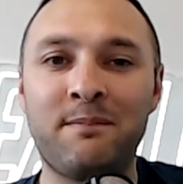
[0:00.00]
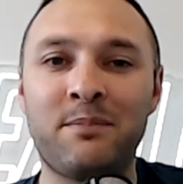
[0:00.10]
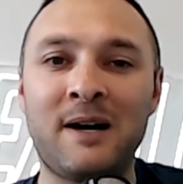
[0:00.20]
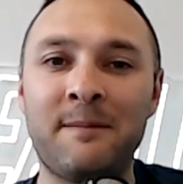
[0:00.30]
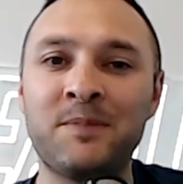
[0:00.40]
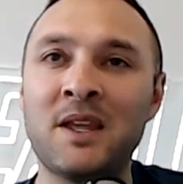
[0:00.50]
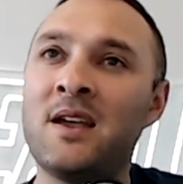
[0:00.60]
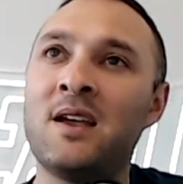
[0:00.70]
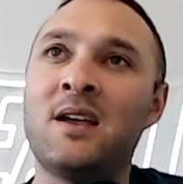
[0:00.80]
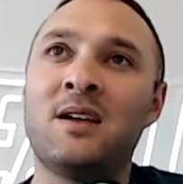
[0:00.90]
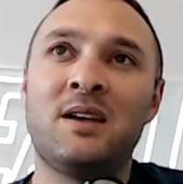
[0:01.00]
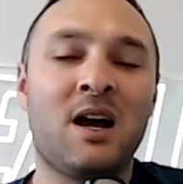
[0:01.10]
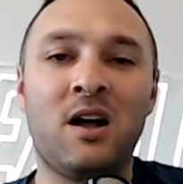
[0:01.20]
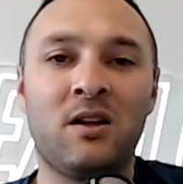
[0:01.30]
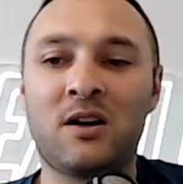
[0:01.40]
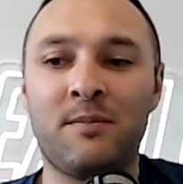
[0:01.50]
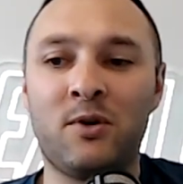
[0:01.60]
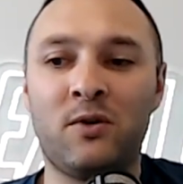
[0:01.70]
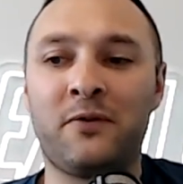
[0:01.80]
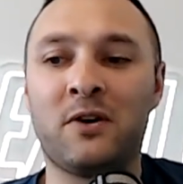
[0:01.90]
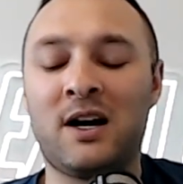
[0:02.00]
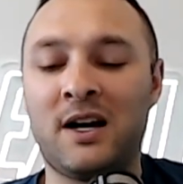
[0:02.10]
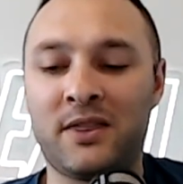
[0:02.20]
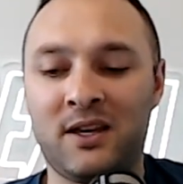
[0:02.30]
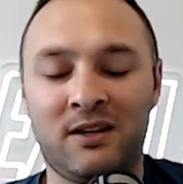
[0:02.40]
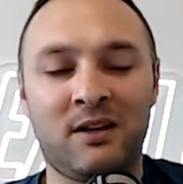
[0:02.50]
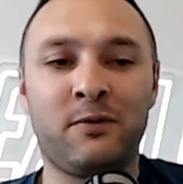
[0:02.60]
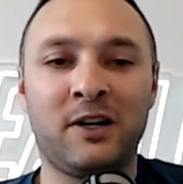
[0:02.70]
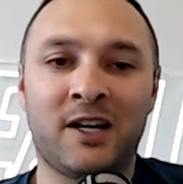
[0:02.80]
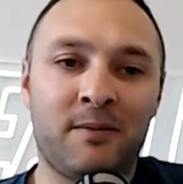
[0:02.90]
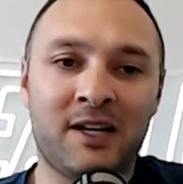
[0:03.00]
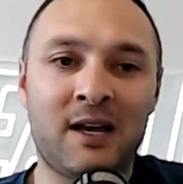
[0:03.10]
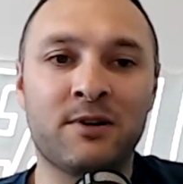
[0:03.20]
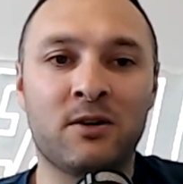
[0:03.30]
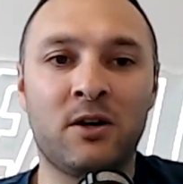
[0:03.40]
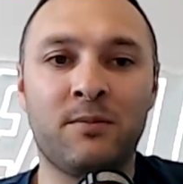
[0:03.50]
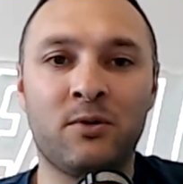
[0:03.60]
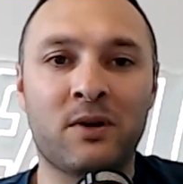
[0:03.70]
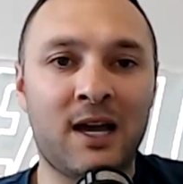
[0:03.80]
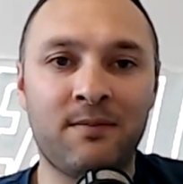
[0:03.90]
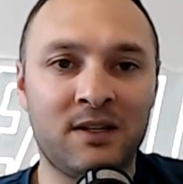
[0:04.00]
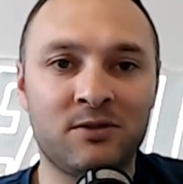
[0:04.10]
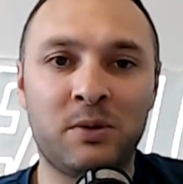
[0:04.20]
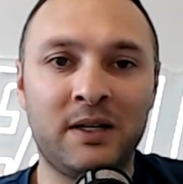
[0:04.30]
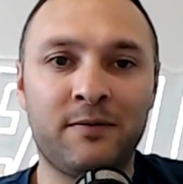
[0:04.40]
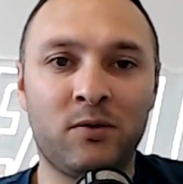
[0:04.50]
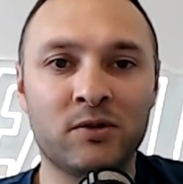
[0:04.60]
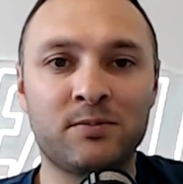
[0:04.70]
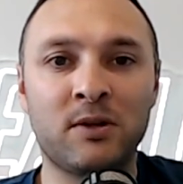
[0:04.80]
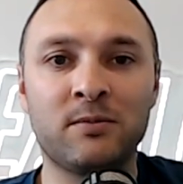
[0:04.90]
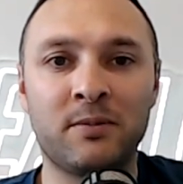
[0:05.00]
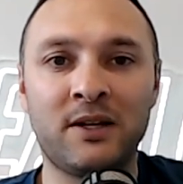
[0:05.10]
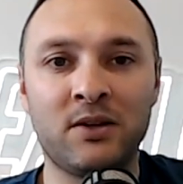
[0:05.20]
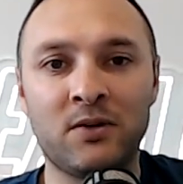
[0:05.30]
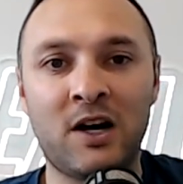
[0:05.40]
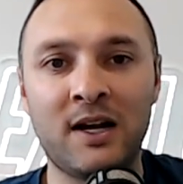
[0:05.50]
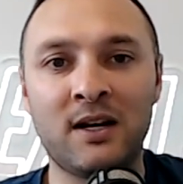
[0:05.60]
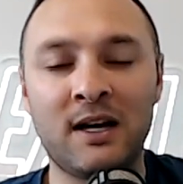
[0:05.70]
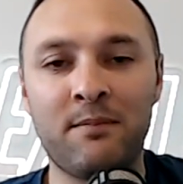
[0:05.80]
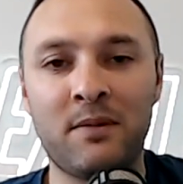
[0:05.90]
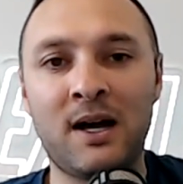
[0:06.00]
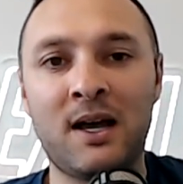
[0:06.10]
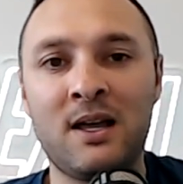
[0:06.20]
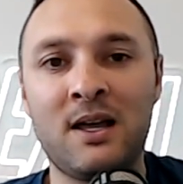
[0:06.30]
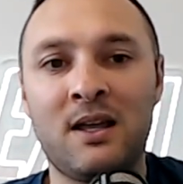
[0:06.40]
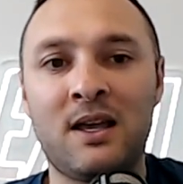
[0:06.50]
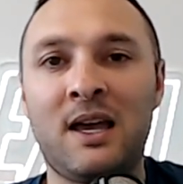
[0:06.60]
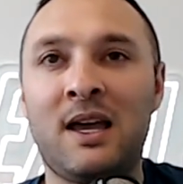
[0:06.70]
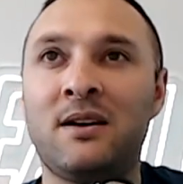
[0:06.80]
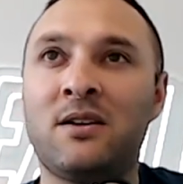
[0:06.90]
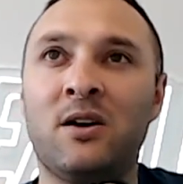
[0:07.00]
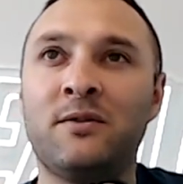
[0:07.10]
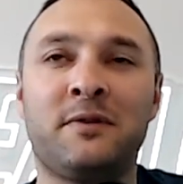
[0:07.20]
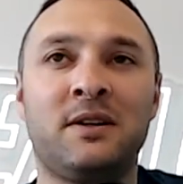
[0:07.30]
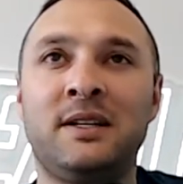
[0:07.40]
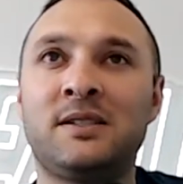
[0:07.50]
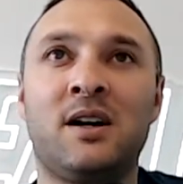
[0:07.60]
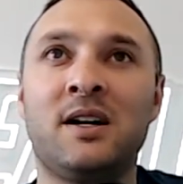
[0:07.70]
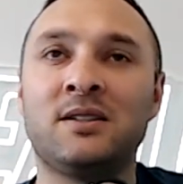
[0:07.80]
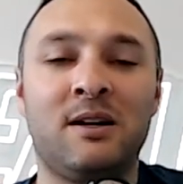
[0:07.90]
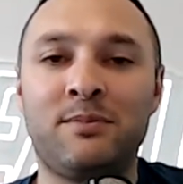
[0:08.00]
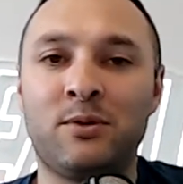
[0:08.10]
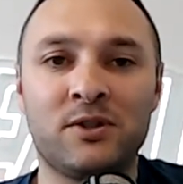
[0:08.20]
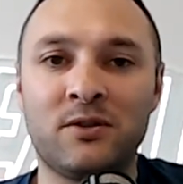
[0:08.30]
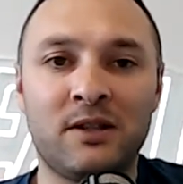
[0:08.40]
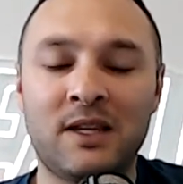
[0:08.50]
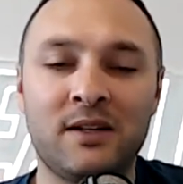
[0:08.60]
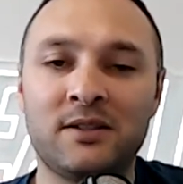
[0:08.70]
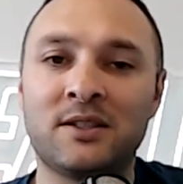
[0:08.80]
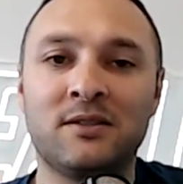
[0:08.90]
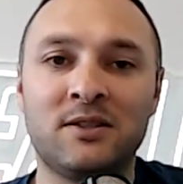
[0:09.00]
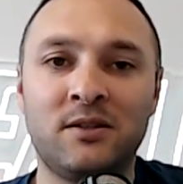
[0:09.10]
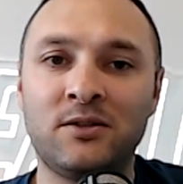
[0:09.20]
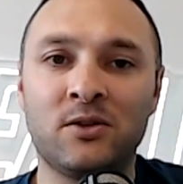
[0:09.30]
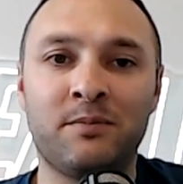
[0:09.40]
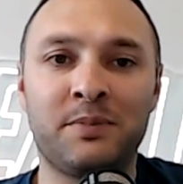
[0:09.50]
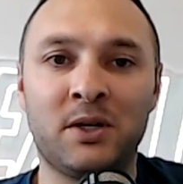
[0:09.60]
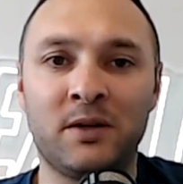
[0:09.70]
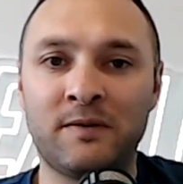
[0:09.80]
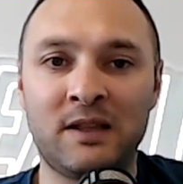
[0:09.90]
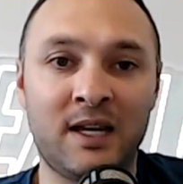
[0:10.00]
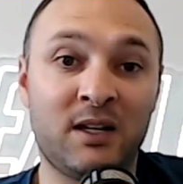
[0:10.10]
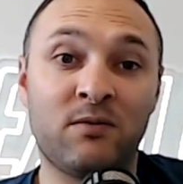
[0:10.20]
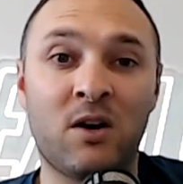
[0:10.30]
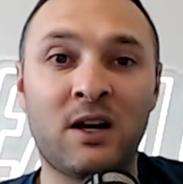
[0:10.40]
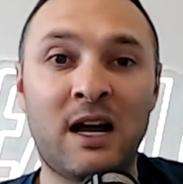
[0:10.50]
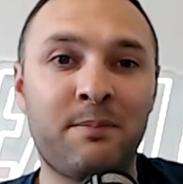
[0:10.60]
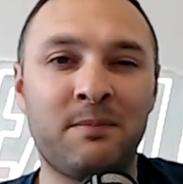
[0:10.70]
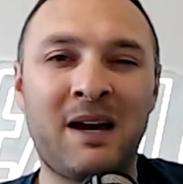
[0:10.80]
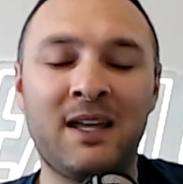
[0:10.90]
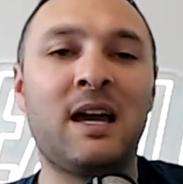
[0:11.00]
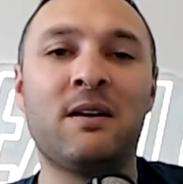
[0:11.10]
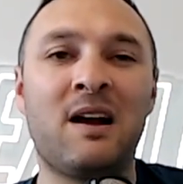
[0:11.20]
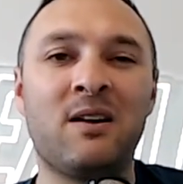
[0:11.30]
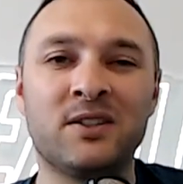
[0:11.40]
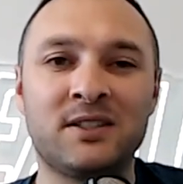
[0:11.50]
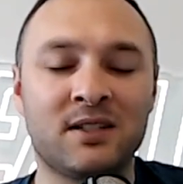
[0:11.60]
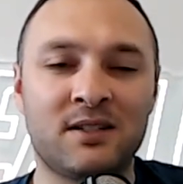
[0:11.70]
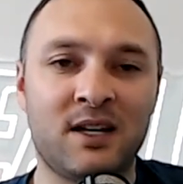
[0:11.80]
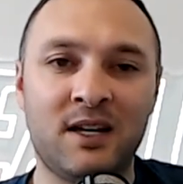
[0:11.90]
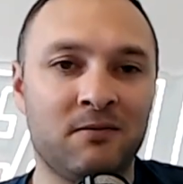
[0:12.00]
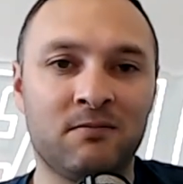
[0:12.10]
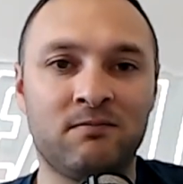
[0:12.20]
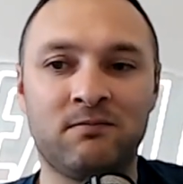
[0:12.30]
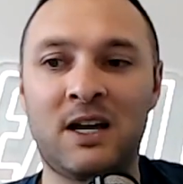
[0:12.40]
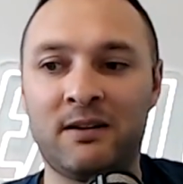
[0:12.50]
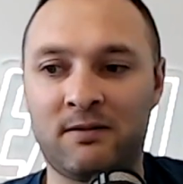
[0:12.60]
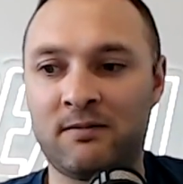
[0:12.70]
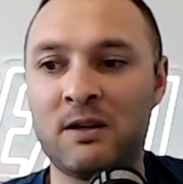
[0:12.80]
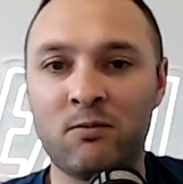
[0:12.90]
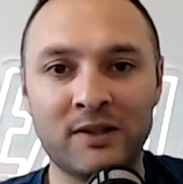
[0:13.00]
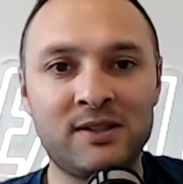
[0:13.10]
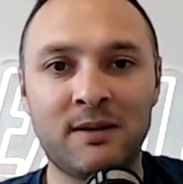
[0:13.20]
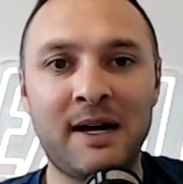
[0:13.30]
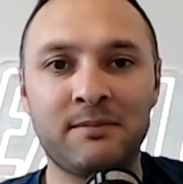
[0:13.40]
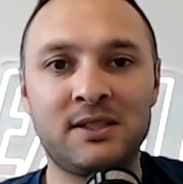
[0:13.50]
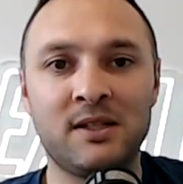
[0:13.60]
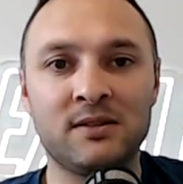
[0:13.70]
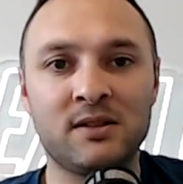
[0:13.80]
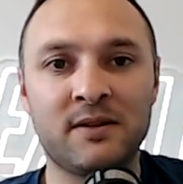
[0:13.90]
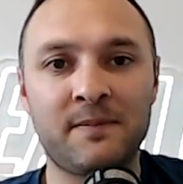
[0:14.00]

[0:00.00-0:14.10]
But yeah, look, I'm all for it. I think if we're going to become a global game, then 24 is probably the right number. And hopefully sides like Portugal and that just continue to improve and they could rock up and make that round of 16 with some upsets.